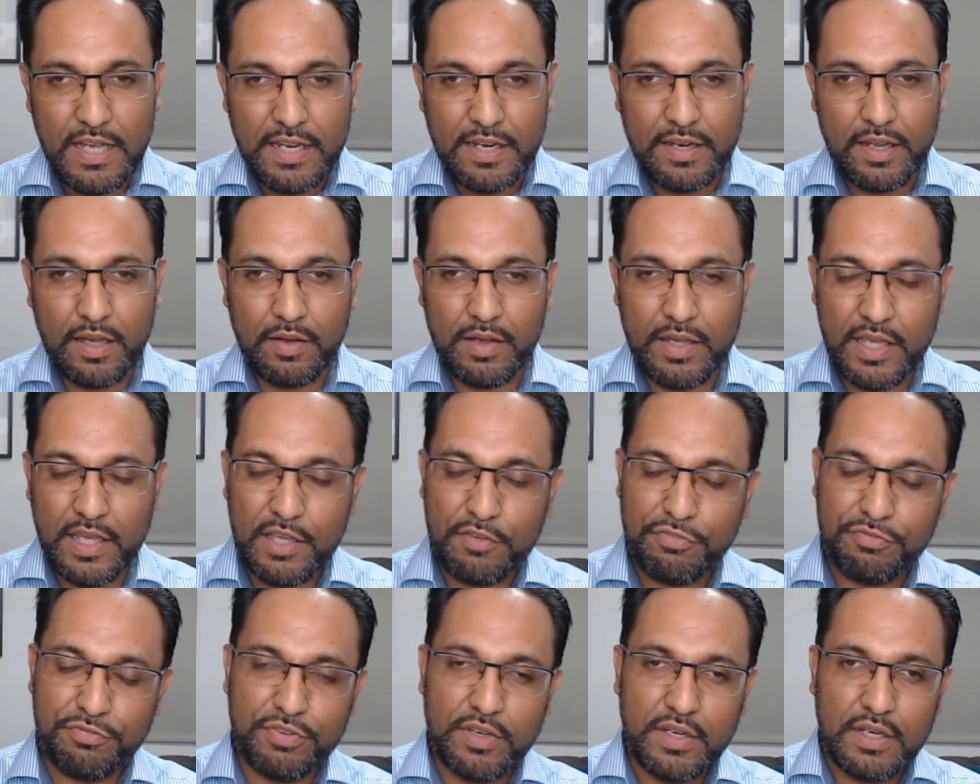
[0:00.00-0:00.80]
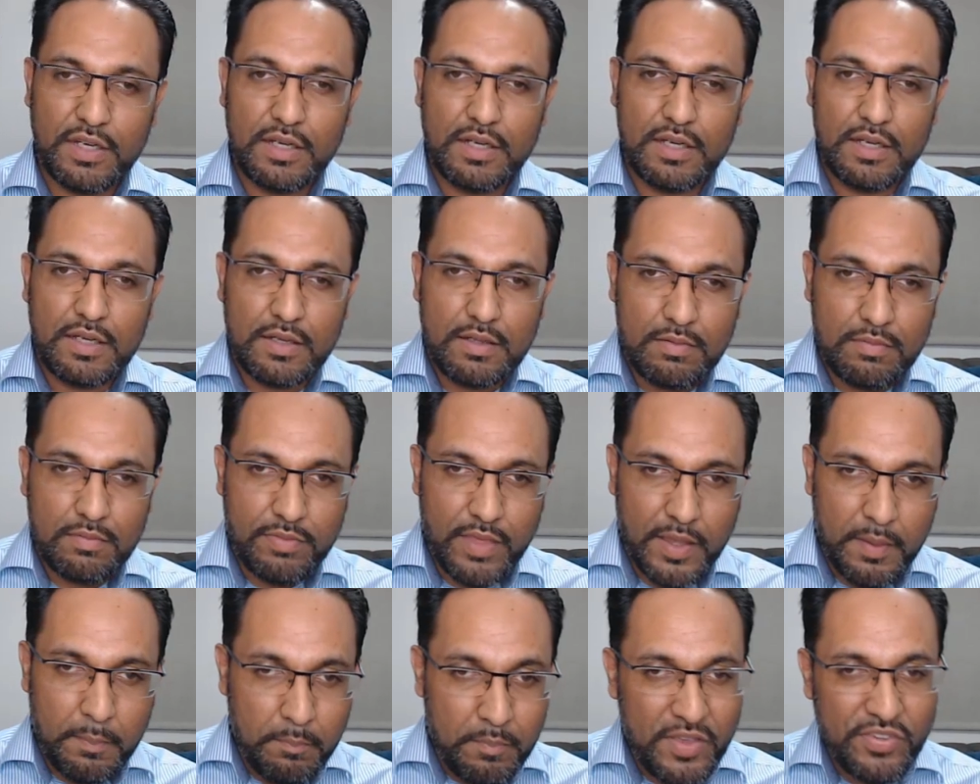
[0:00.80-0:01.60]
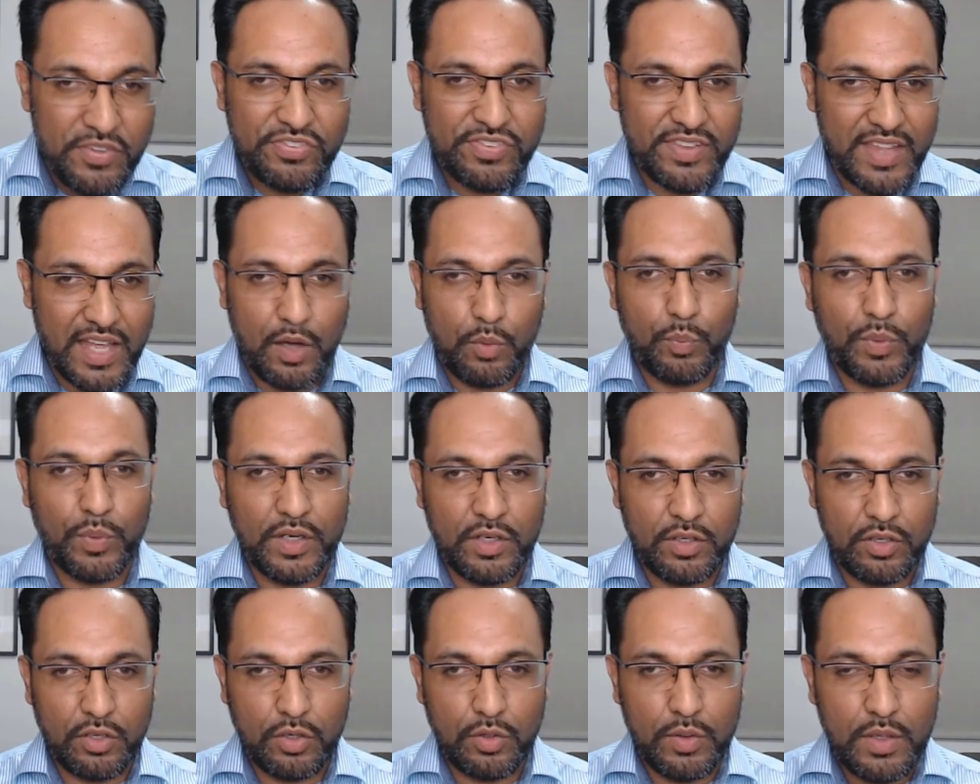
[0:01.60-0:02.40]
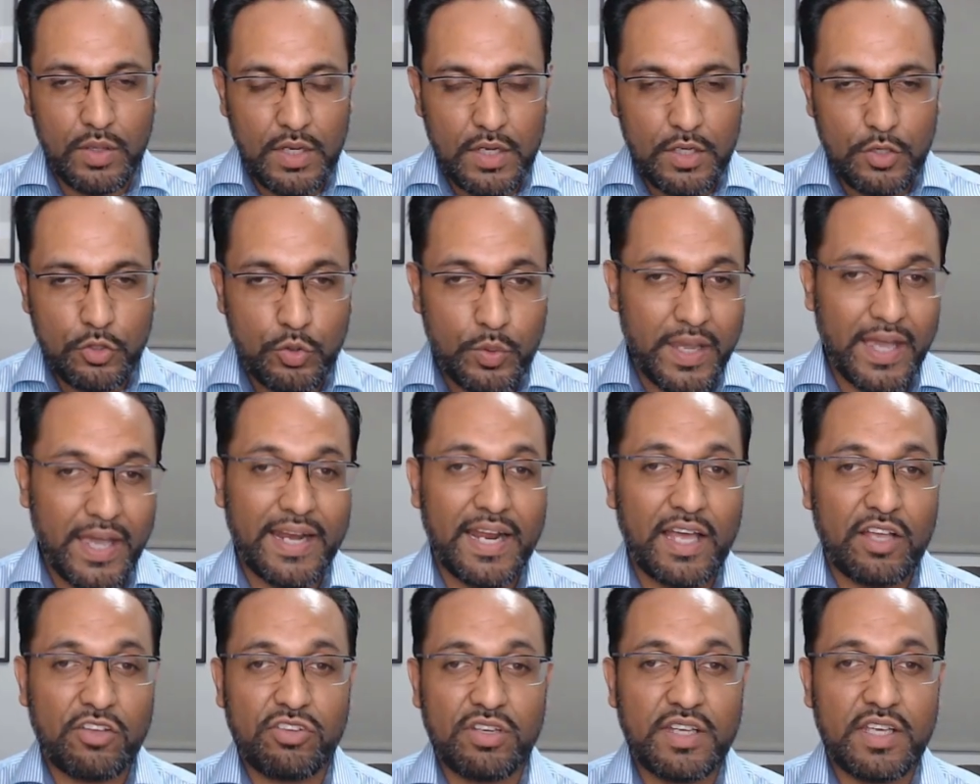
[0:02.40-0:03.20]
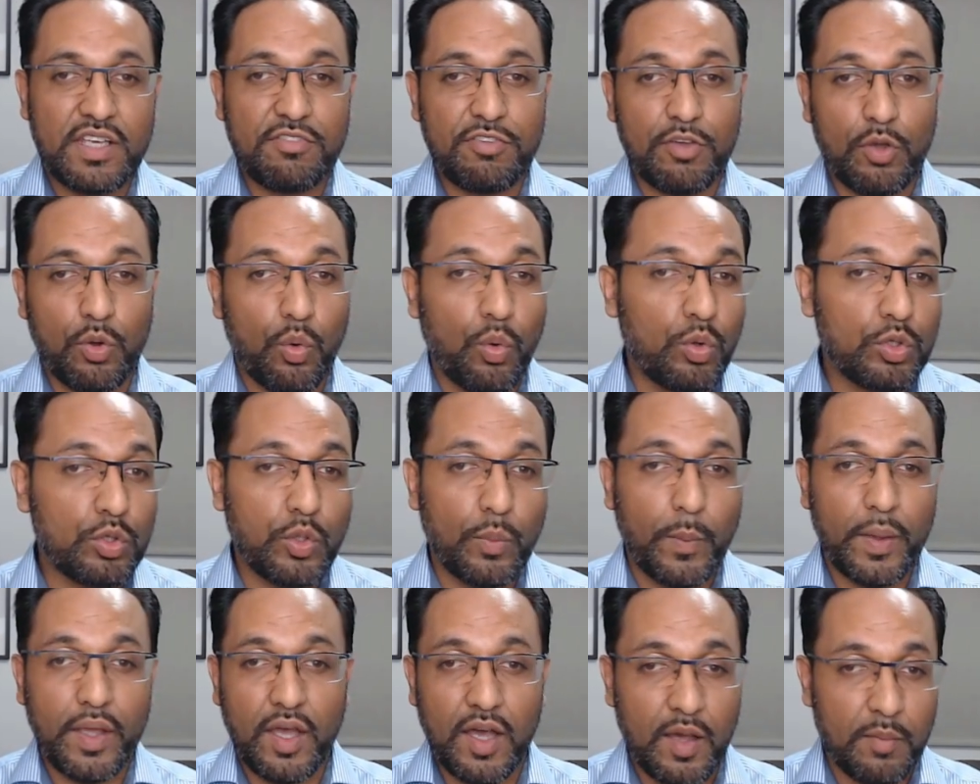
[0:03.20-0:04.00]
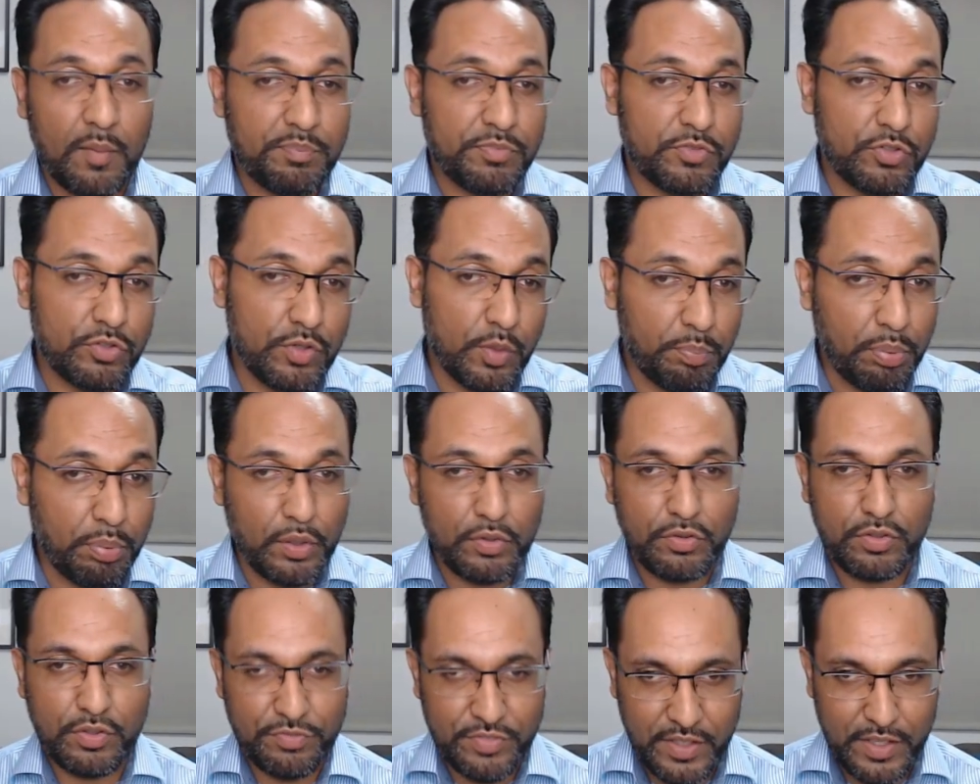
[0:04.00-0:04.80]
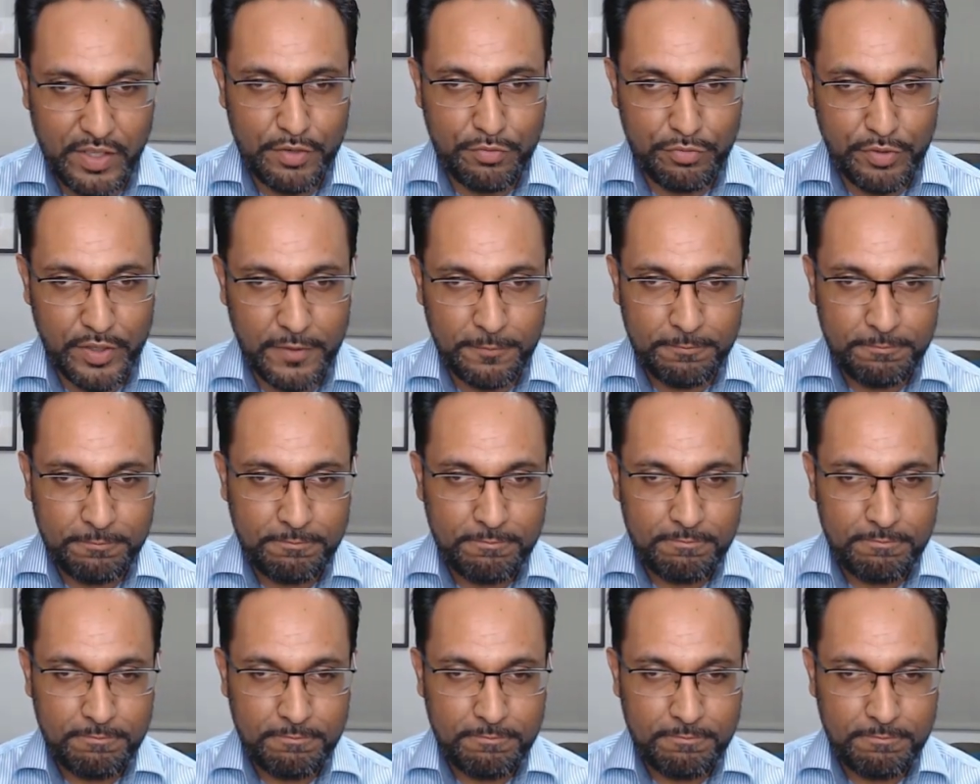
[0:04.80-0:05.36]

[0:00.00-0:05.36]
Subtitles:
Now, if they miss that window, you can actually give it all the way up to the point of delivery.